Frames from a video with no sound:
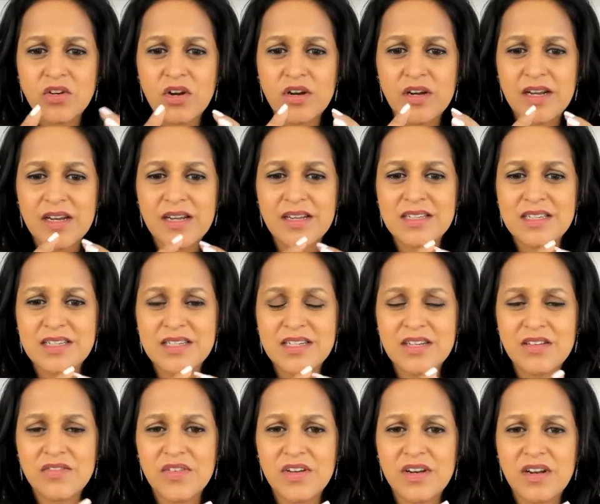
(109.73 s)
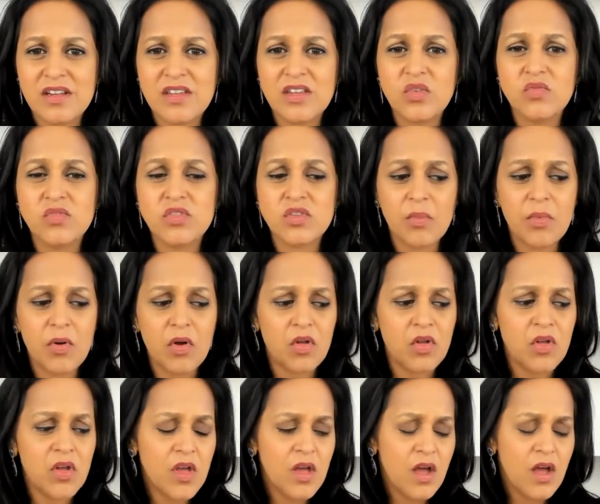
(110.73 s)
aren't getting stiff and
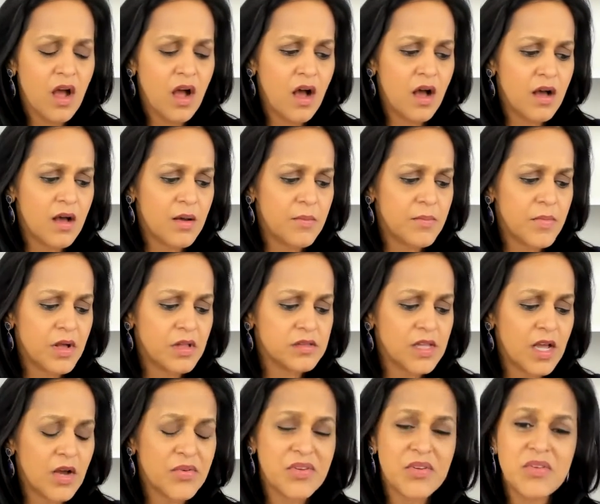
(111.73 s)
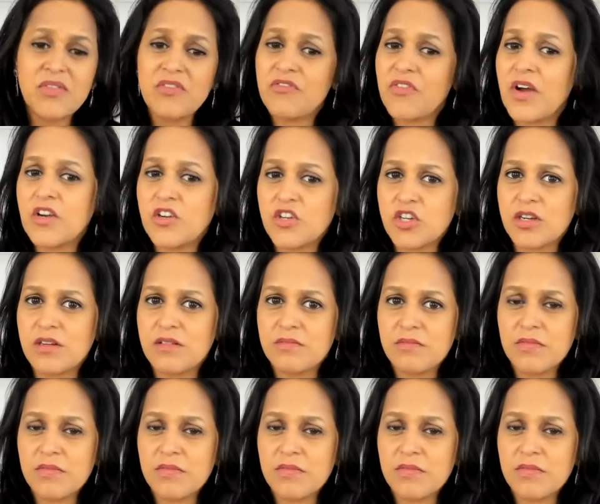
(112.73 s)
unusable, allowing you to function.